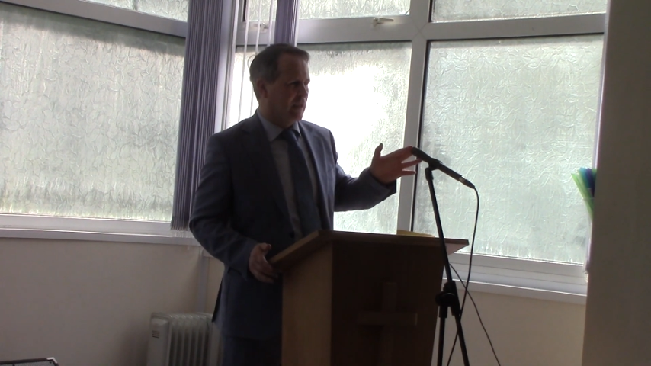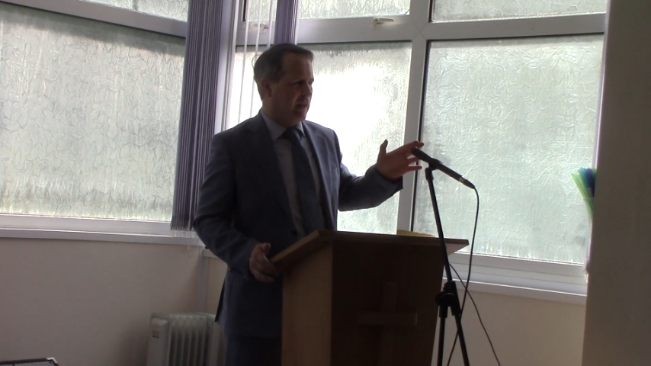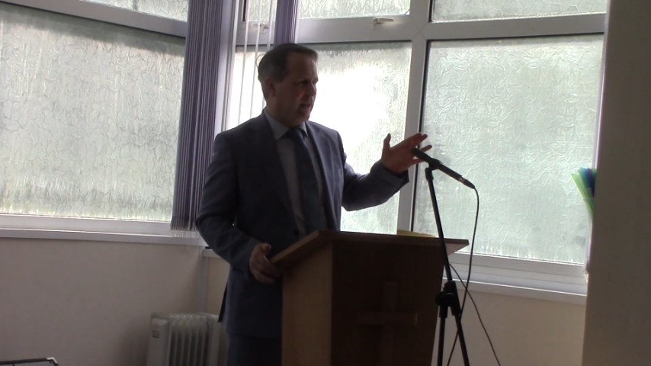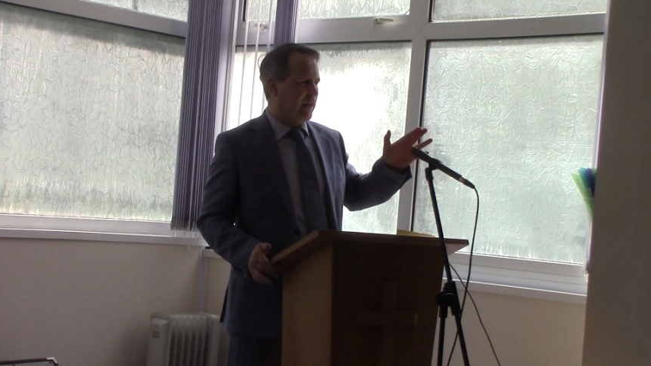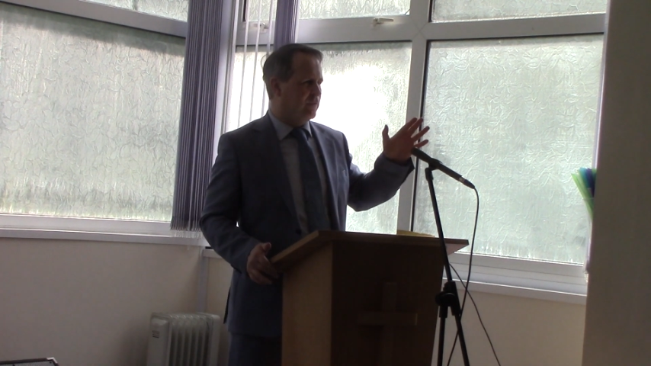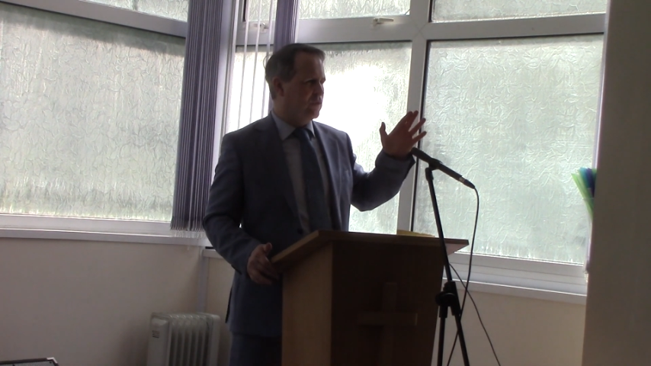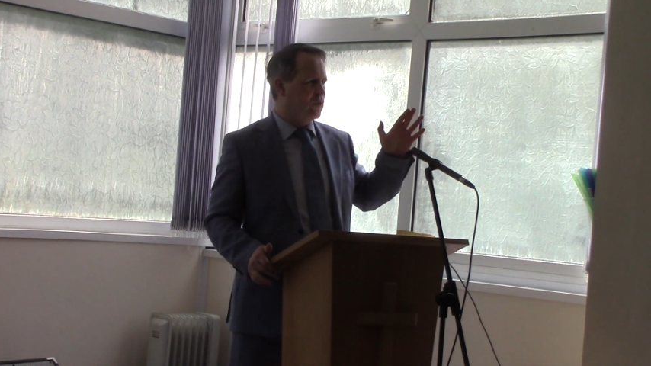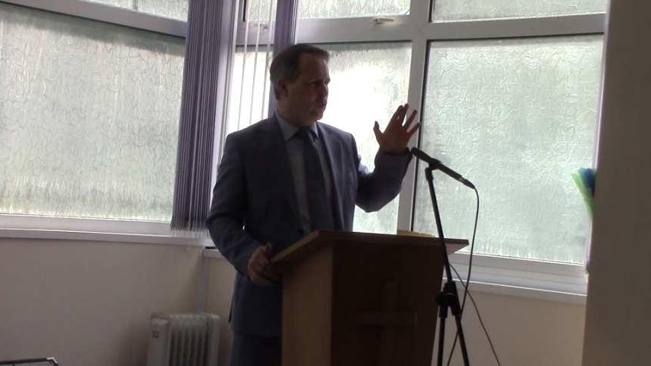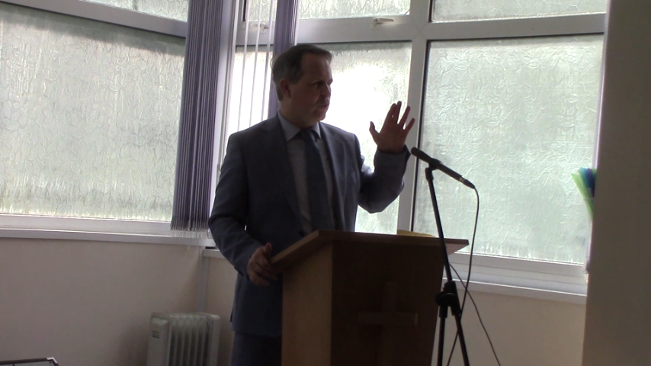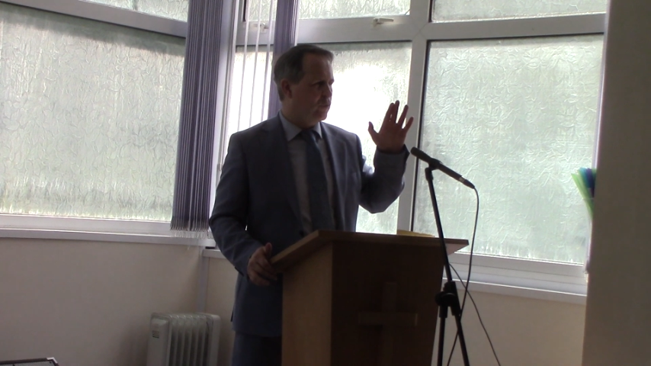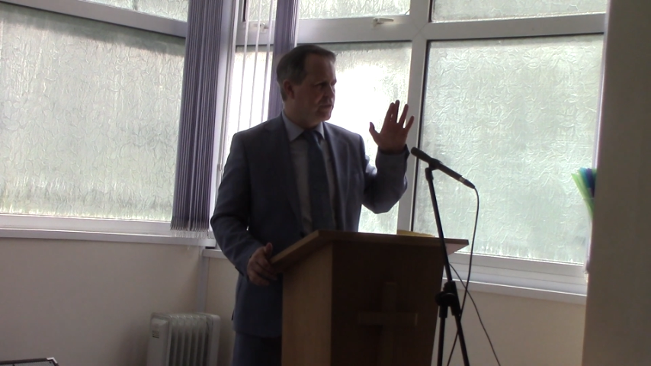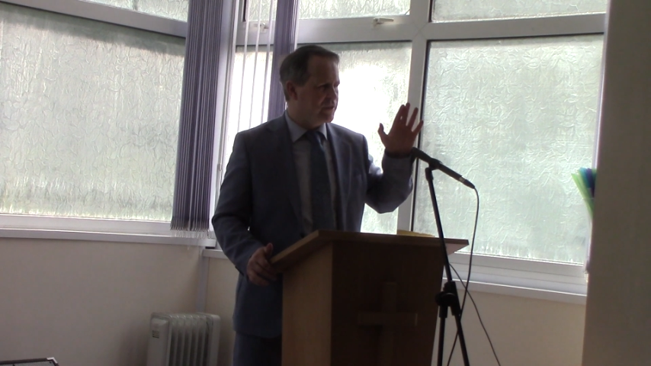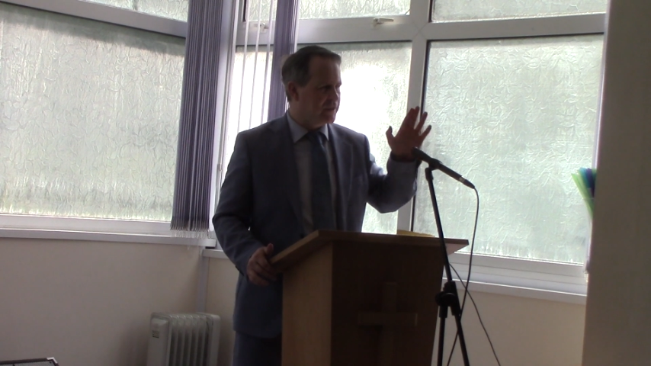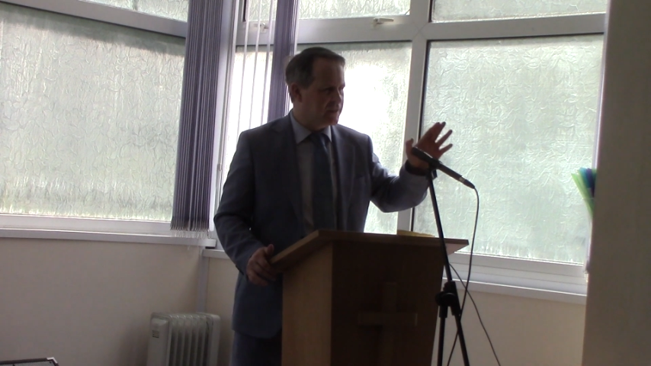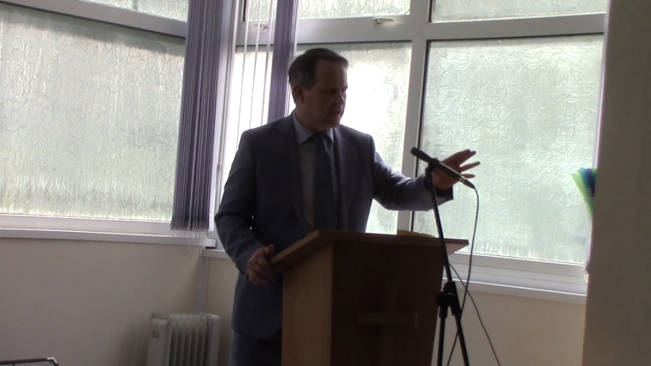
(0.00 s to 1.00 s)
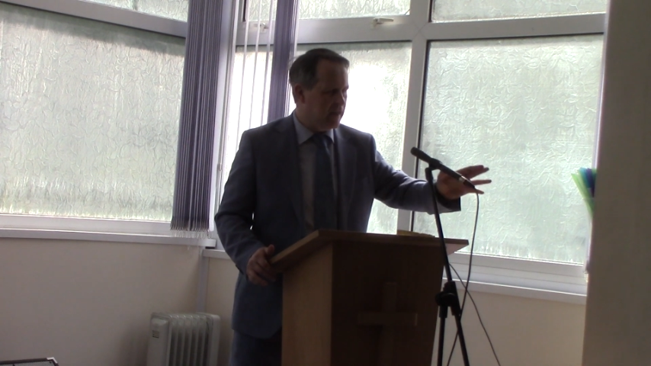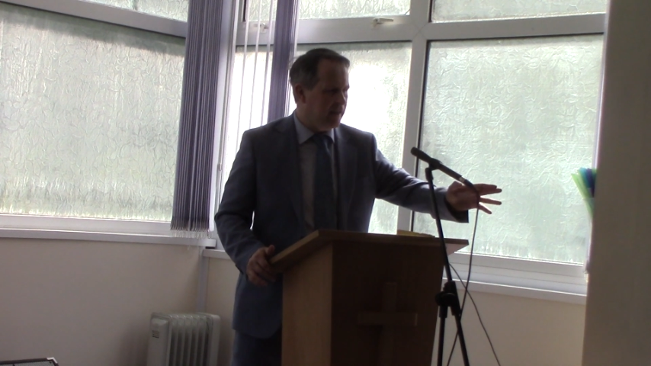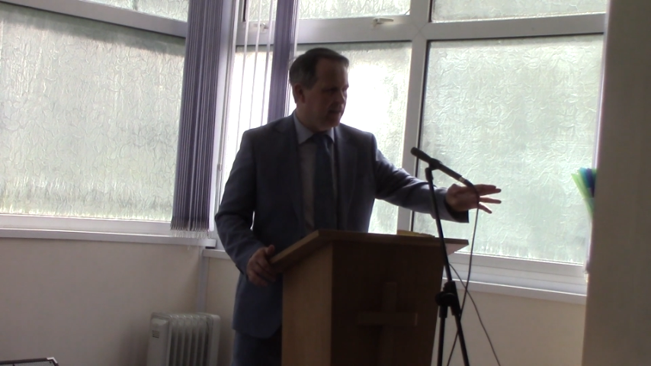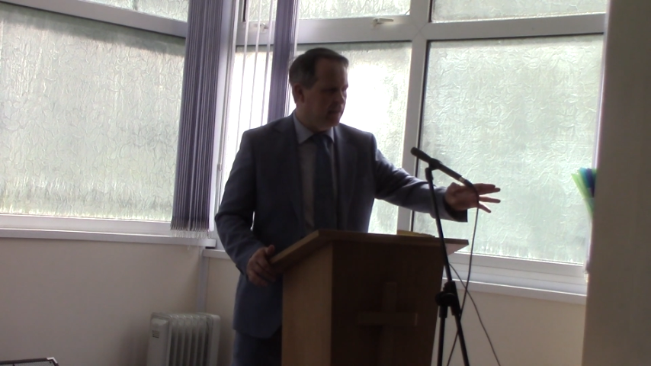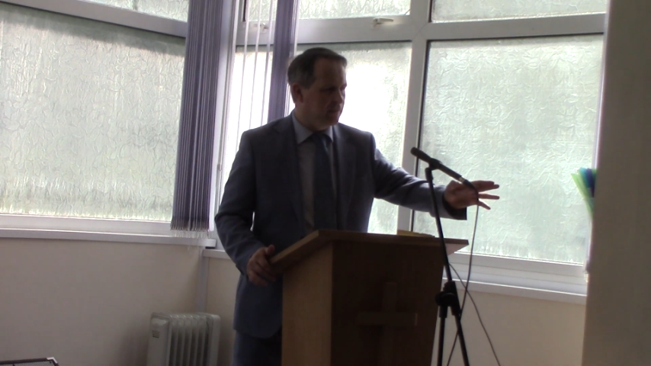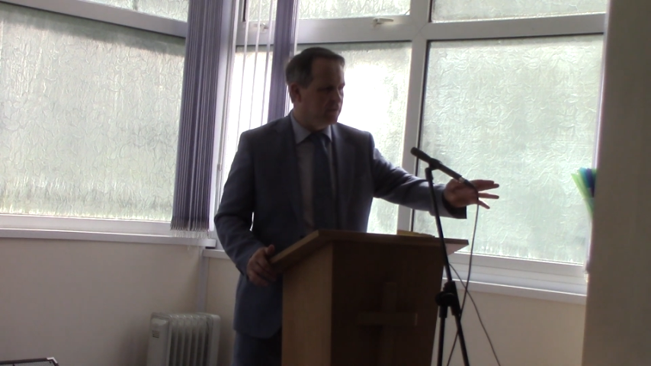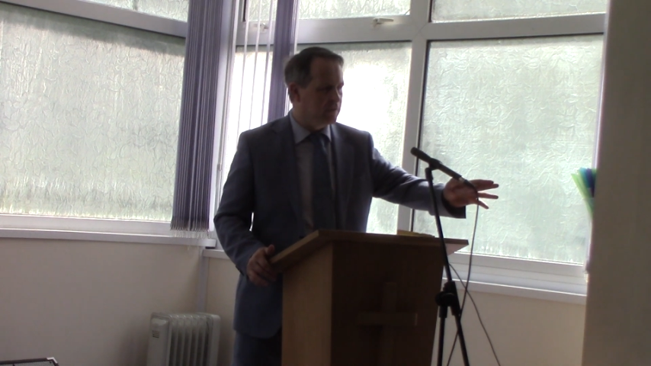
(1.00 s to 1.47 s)
If you're
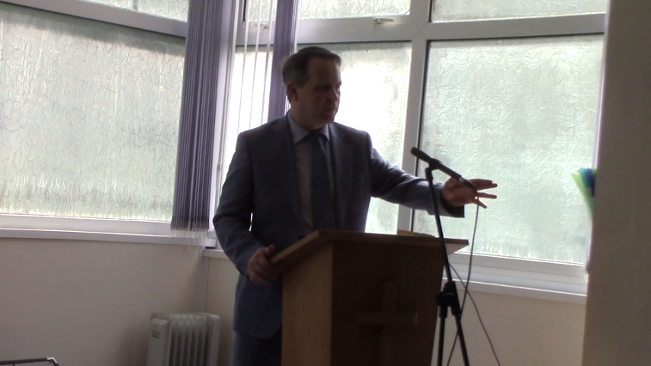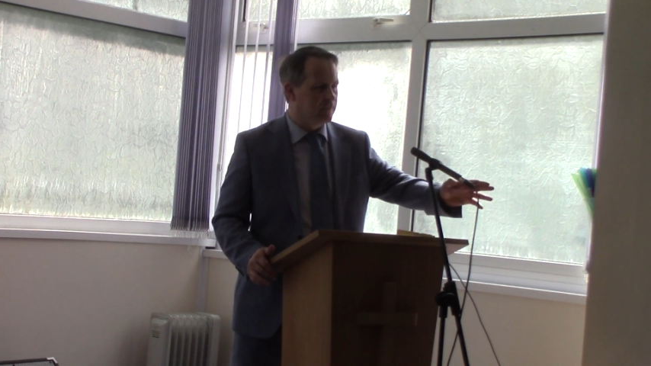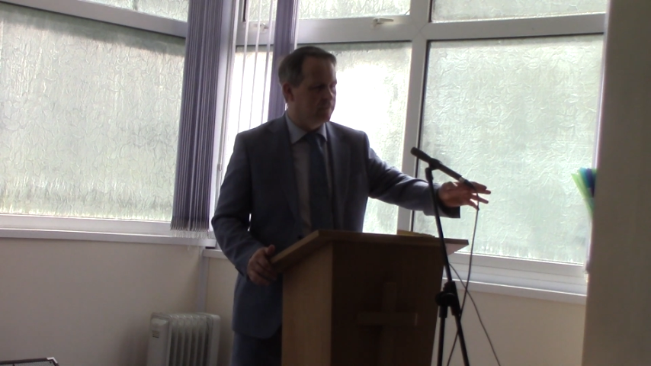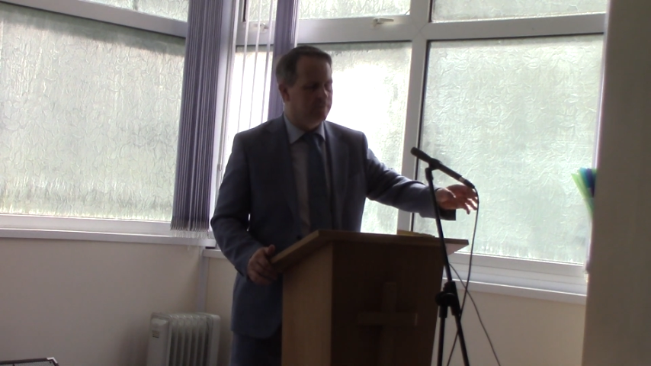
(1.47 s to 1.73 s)
saved,